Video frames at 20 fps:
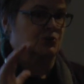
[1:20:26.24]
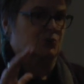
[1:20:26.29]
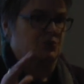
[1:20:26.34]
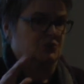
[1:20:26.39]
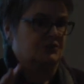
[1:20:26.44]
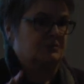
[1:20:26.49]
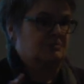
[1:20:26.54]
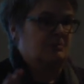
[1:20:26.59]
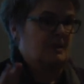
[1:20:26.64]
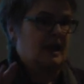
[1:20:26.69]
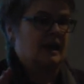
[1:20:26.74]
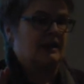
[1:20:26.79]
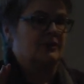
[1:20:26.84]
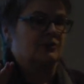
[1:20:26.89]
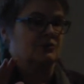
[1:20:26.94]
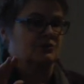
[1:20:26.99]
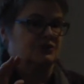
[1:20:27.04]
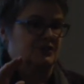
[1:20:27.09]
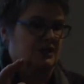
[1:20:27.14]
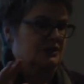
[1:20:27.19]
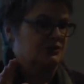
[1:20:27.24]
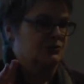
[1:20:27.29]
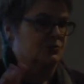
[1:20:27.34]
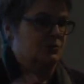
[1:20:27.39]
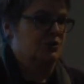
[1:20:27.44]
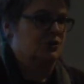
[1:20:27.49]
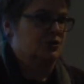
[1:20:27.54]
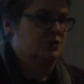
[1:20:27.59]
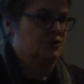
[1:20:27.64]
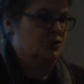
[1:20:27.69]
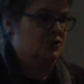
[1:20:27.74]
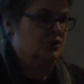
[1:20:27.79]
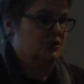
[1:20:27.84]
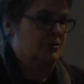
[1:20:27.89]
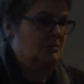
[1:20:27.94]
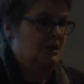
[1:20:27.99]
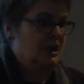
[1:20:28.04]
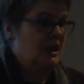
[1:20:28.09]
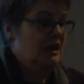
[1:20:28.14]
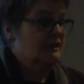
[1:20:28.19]
sorts of patterns elsewhere in
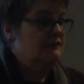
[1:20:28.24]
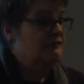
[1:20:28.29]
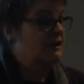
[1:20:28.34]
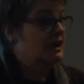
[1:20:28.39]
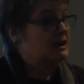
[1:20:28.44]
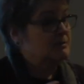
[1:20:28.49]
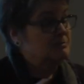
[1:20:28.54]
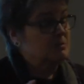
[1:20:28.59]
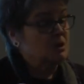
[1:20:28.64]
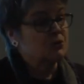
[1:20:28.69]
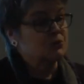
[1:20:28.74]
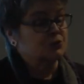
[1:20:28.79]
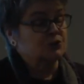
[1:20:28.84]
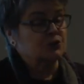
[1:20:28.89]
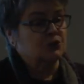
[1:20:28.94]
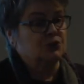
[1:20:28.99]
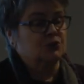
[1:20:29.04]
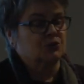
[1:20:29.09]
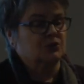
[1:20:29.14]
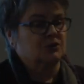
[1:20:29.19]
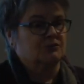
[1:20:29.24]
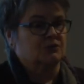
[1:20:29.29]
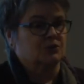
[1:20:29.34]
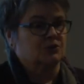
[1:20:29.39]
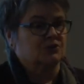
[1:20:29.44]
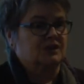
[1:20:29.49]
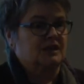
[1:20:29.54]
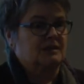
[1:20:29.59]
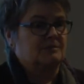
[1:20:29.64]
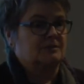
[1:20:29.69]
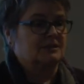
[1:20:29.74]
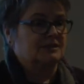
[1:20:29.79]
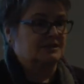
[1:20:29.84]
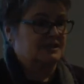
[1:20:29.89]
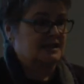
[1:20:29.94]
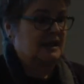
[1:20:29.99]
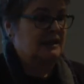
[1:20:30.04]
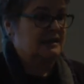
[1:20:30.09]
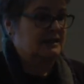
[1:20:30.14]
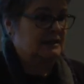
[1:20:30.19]
Europe, they find it most acutely, for example, in
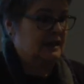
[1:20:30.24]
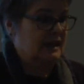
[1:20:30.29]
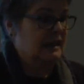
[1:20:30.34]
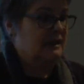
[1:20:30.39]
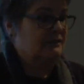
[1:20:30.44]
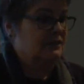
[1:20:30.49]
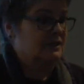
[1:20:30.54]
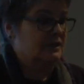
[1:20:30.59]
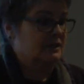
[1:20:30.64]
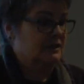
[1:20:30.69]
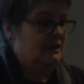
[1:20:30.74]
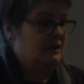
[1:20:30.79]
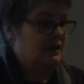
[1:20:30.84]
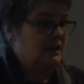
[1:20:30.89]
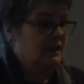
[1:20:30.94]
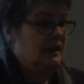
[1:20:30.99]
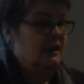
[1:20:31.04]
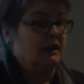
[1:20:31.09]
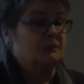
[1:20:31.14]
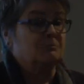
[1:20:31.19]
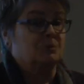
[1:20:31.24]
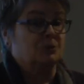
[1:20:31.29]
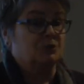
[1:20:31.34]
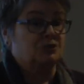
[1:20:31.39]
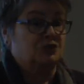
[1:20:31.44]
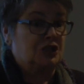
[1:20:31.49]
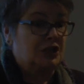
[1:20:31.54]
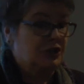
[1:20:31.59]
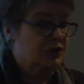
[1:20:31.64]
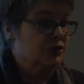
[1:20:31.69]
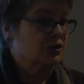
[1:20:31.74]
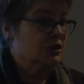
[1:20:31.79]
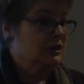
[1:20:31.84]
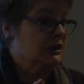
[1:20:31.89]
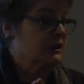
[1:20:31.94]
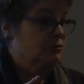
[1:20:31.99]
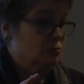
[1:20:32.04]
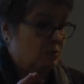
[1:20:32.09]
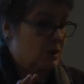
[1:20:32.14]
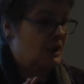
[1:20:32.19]
Scandinavia, in
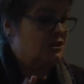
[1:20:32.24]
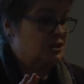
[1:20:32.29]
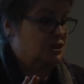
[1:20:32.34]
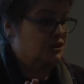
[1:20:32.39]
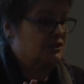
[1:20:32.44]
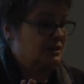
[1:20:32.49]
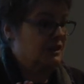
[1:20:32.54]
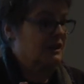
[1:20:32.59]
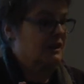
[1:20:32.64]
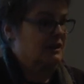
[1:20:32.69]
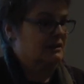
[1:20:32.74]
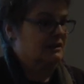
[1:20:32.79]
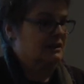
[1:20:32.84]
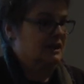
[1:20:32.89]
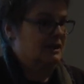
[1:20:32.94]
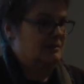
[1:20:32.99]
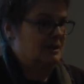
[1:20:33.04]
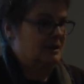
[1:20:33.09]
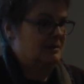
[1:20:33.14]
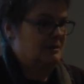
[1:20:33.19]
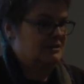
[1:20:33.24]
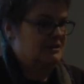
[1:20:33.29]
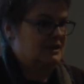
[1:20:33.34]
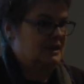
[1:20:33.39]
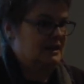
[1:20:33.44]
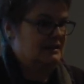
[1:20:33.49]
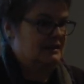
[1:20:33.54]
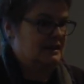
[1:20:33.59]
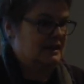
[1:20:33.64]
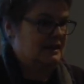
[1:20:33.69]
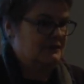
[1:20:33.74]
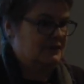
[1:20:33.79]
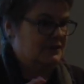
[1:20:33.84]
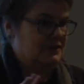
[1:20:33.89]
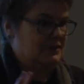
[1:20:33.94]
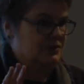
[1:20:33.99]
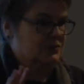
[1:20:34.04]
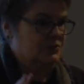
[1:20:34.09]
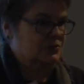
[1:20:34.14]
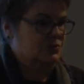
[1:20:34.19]
particularly wretched economic. I mean,
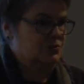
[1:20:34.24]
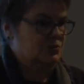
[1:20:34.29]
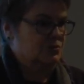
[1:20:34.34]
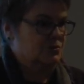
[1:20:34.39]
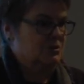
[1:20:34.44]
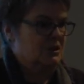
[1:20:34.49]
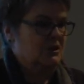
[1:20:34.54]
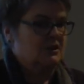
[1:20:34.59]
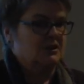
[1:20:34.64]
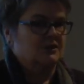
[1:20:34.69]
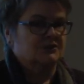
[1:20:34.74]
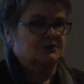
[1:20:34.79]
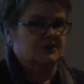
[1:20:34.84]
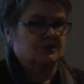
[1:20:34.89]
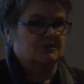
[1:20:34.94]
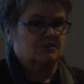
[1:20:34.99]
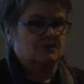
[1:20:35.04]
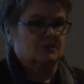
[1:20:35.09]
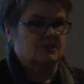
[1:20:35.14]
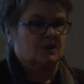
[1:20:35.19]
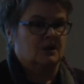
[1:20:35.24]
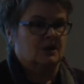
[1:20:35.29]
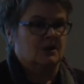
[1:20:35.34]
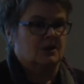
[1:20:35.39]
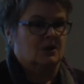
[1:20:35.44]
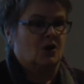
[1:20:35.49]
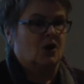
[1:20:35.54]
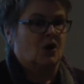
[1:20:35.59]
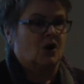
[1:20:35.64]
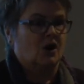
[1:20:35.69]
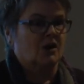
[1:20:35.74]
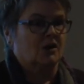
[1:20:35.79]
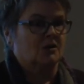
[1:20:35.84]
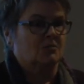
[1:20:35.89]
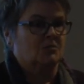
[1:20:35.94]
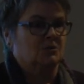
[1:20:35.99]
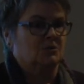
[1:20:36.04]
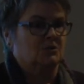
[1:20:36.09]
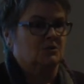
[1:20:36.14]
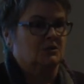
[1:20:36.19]
Scandinavia goes through some uh,
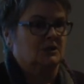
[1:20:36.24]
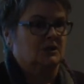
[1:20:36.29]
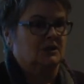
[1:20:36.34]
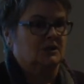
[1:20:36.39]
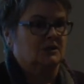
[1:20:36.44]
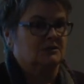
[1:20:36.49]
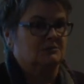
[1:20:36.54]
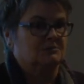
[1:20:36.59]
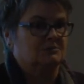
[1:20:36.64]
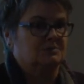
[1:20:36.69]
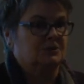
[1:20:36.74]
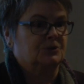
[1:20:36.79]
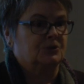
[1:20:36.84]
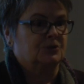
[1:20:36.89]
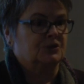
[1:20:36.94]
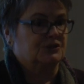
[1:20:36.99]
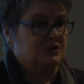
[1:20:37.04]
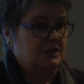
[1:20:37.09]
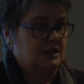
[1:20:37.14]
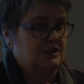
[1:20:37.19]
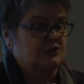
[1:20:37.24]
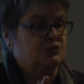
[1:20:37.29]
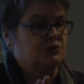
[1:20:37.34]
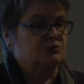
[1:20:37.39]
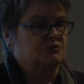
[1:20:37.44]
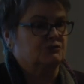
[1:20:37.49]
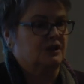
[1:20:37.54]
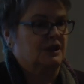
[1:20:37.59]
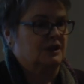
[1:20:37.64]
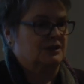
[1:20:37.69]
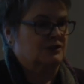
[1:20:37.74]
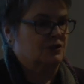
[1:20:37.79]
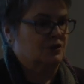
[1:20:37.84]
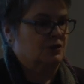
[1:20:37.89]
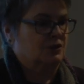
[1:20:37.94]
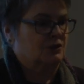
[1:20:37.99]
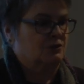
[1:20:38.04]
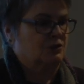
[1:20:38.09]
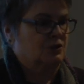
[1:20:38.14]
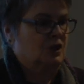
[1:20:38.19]
horrible uh, periods, and they do find
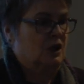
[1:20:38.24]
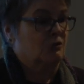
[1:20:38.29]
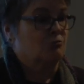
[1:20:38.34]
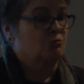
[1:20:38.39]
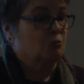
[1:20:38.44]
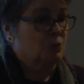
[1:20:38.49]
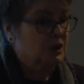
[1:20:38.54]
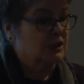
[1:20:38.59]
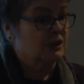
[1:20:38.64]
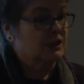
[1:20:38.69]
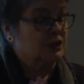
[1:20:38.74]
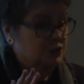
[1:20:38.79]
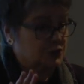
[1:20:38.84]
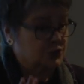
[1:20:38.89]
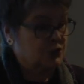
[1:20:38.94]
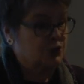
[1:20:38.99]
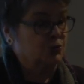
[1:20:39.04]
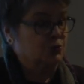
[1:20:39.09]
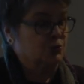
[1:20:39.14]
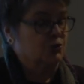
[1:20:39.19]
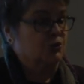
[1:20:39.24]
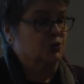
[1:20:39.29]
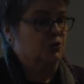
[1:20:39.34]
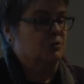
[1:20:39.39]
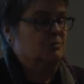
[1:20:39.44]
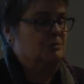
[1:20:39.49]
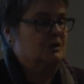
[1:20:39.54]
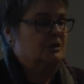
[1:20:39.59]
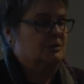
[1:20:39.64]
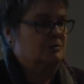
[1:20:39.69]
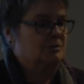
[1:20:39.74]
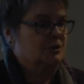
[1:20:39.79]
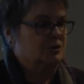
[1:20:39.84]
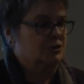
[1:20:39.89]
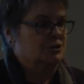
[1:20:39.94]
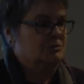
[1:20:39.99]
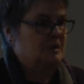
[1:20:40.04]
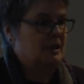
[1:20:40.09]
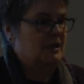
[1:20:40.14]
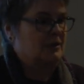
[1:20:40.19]
the, a really acute European
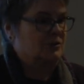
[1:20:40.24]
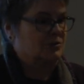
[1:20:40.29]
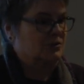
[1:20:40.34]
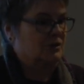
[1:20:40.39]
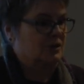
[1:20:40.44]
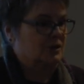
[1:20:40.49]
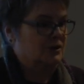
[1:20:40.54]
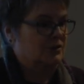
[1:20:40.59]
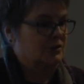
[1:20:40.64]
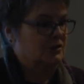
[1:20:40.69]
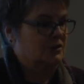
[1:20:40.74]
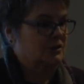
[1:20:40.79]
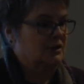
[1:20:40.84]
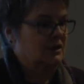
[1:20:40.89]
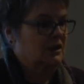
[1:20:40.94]
marriage pattern there.